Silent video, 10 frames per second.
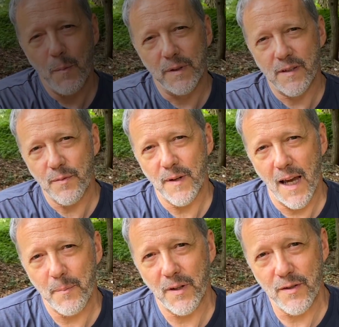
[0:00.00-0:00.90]
But this one
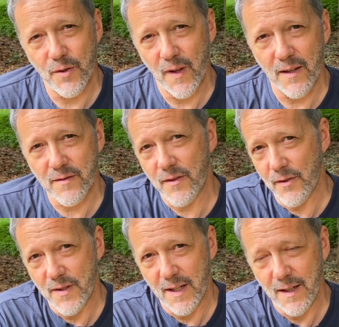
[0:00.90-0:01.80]
happened in
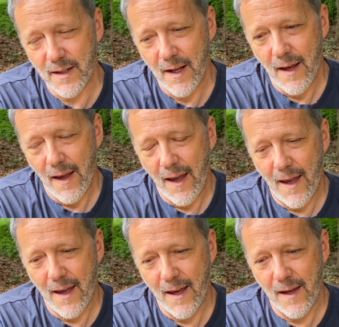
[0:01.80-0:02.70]
2013,
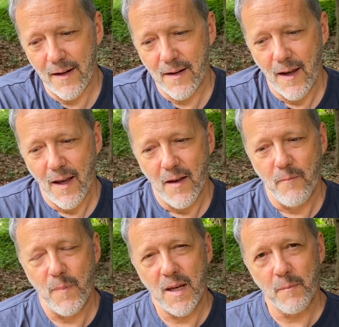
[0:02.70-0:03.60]
and
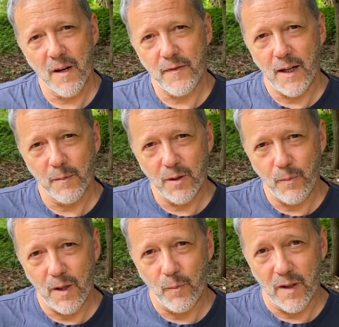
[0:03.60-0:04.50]
Me and my family,
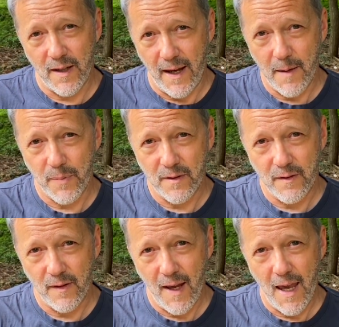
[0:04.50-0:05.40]
we went
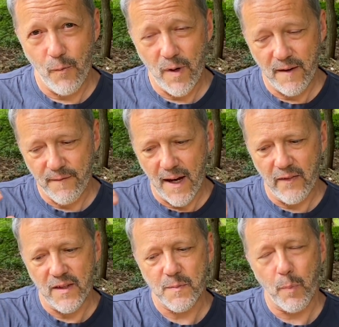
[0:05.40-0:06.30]
camping, and we had
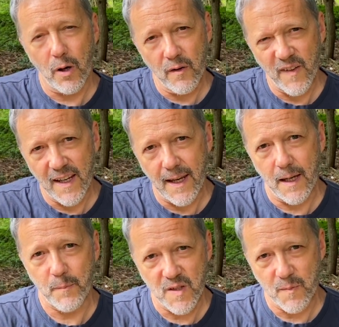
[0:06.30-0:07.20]
found this perfect
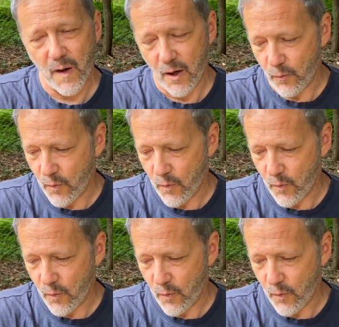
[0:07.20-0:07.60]
camping spot